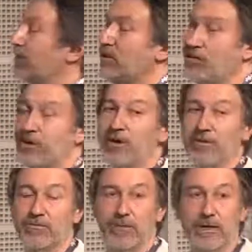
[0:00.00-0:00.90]
is not
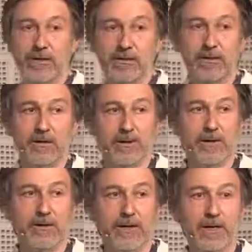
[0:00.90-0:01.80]
enough. We need
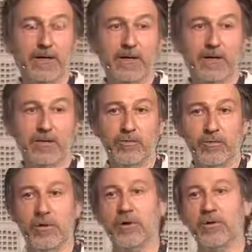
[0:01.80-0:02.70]
clearly
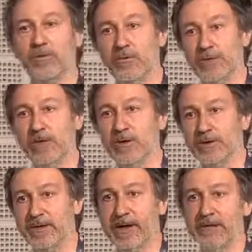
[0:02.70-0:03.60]
to go
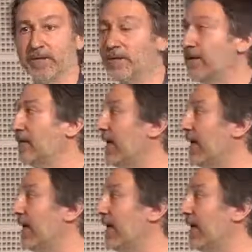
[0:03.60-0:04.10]
beyond that. And